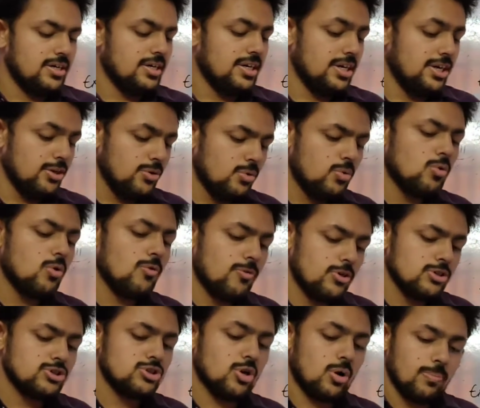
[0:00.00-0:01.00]
Did you go
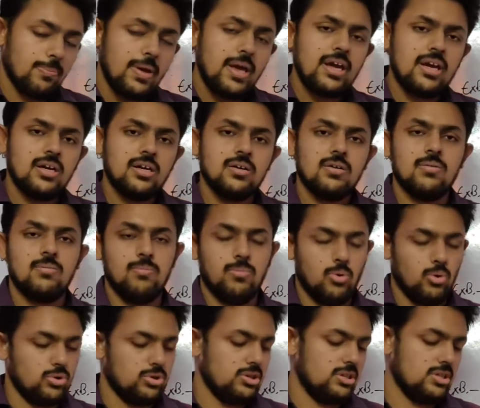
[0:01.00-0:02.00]
for shopping?
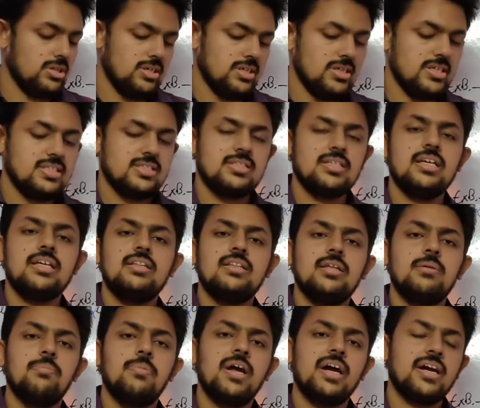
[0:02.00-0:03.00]
Both is in
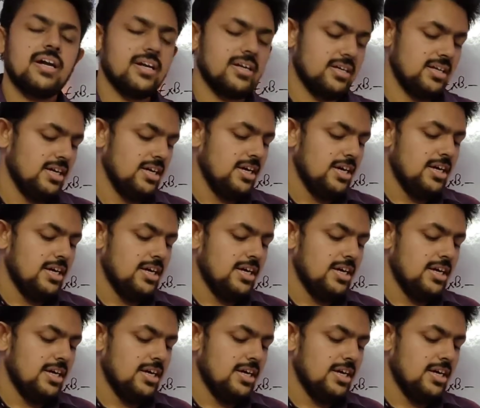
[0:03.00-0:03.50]
the bracket.